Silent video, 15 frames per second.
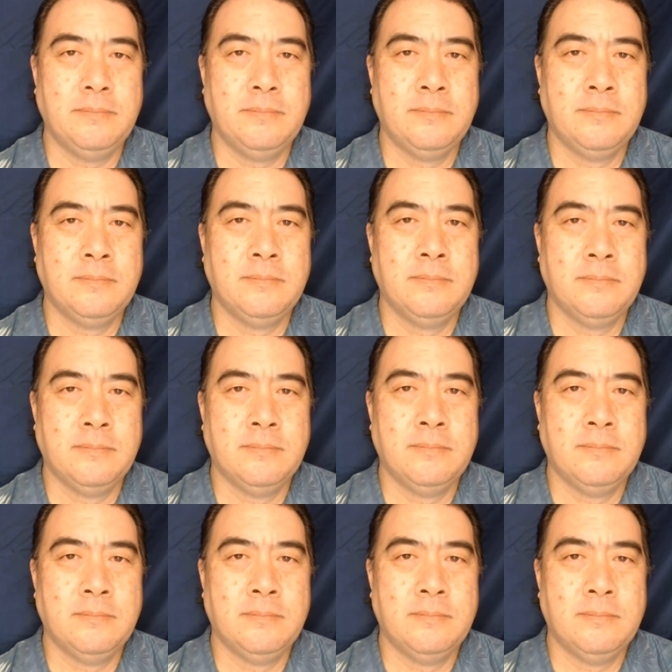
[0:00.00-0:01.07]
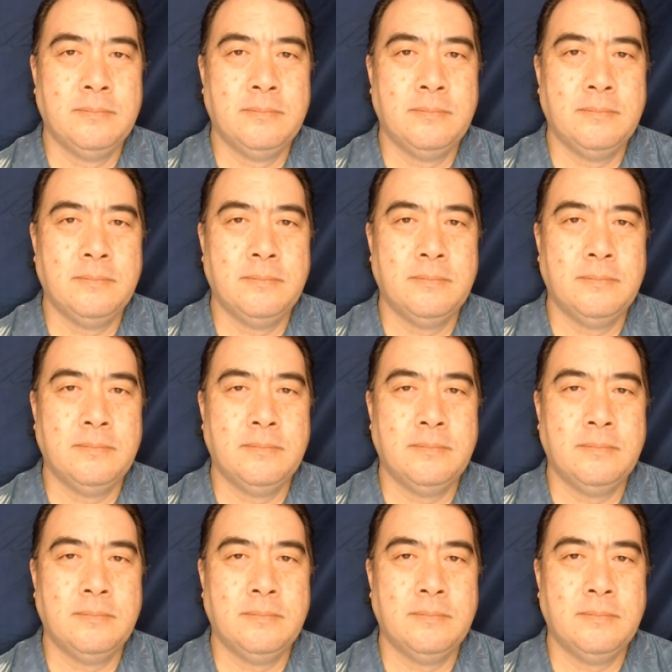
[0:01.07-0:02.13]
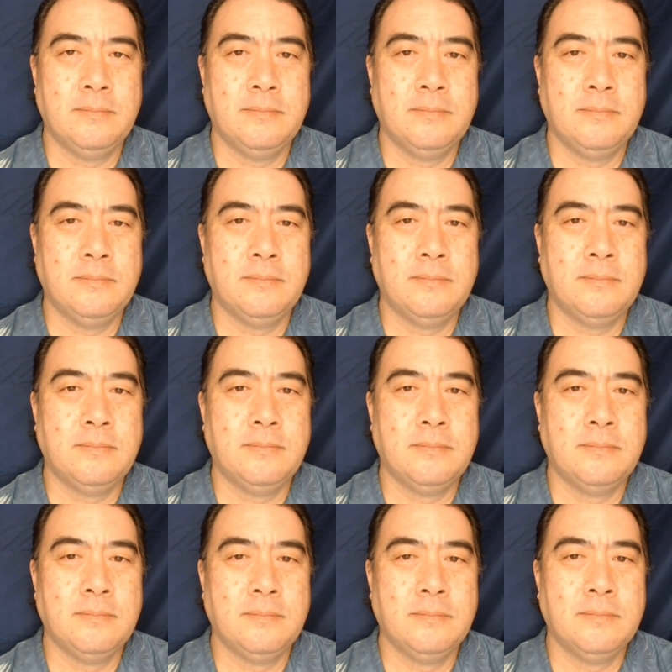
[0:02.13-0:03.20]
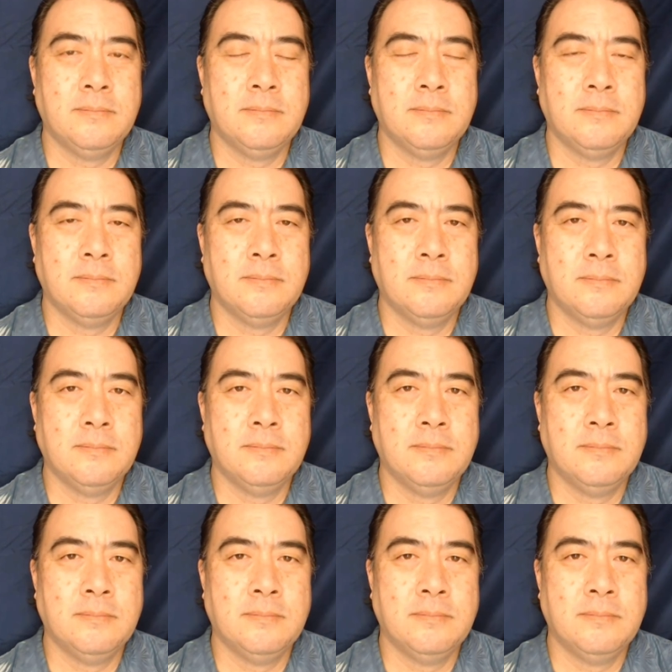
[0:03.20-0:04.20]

(not speaking)